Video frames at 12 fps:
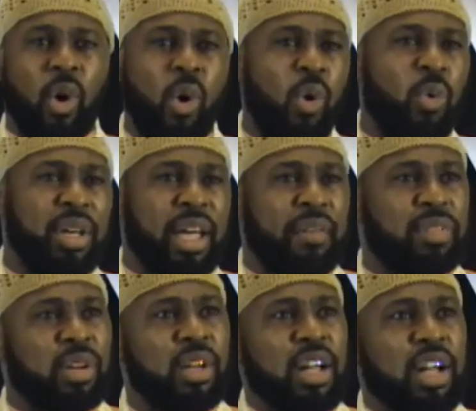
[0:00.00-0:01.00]
Oh, we
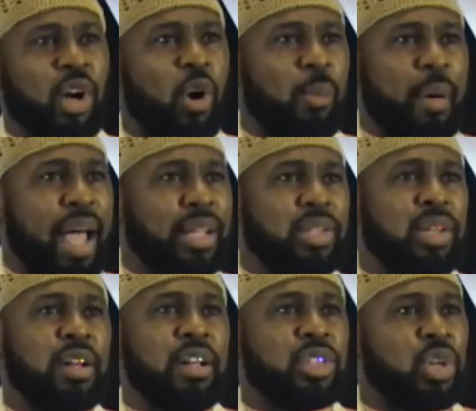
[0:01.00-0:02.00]
have to go back
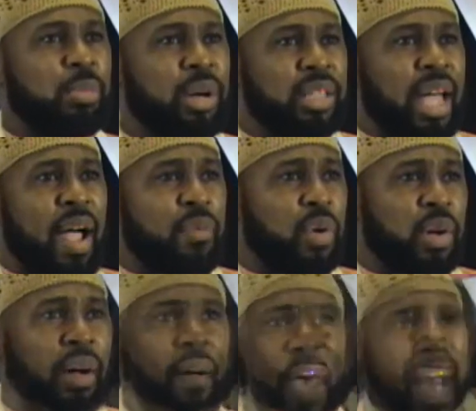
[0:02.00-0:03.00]
to Mother
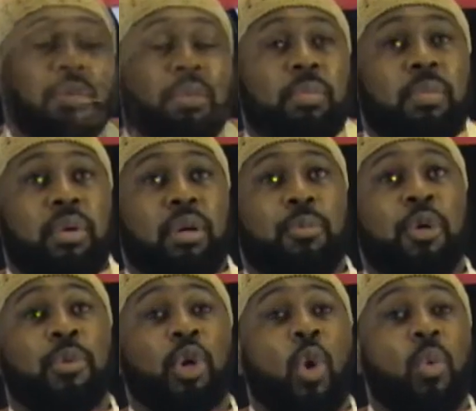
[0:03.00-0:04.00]
Africa. See,
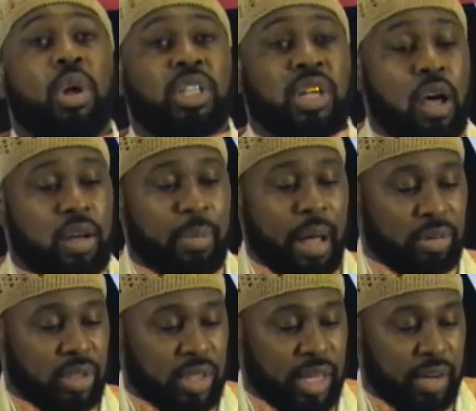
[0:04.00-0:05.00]
people don't want to talk
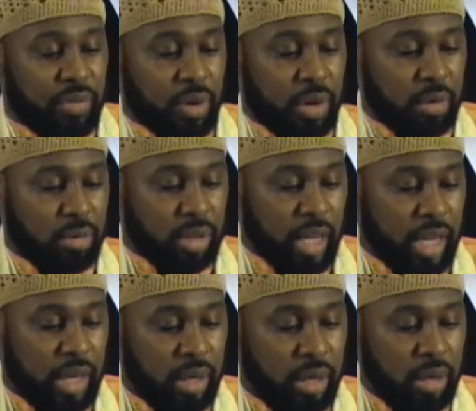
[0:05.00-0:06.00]
about the slavery
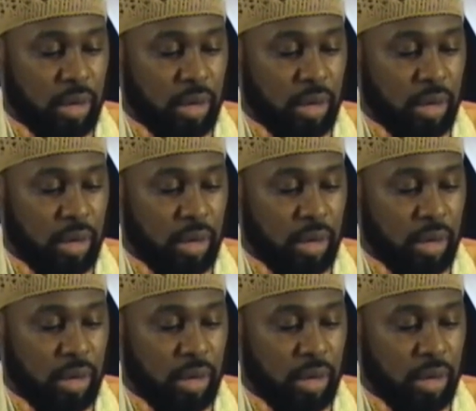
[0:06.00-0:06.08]
thing.